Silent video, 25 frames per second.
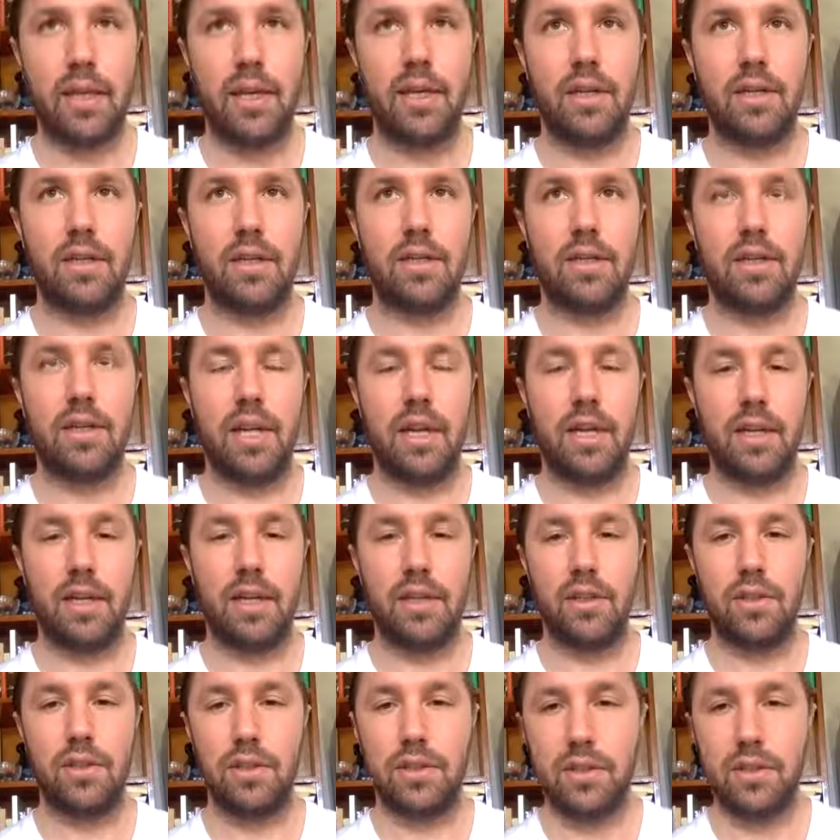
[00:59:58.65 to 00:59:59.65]
understanding
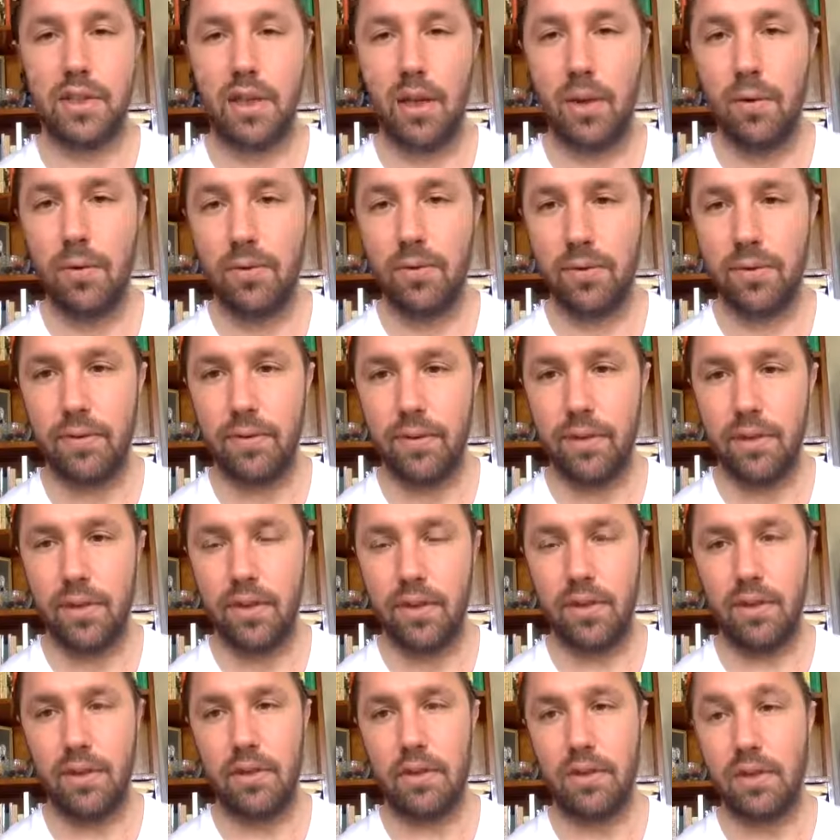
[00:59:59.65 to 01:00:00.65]
yourself,
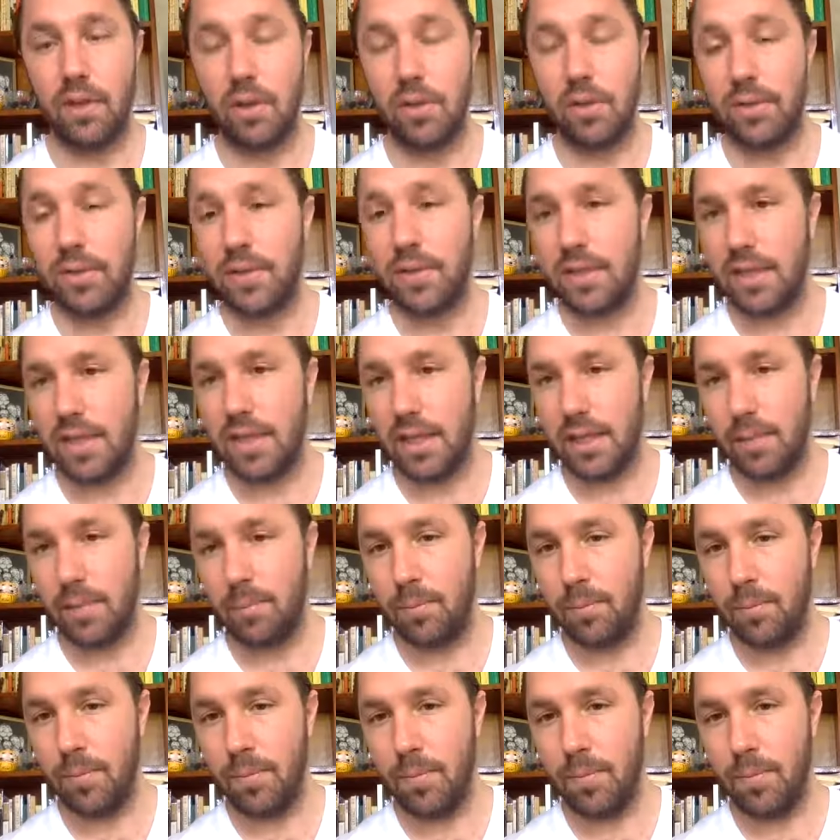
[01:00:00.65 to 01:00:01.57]
your self-esteem,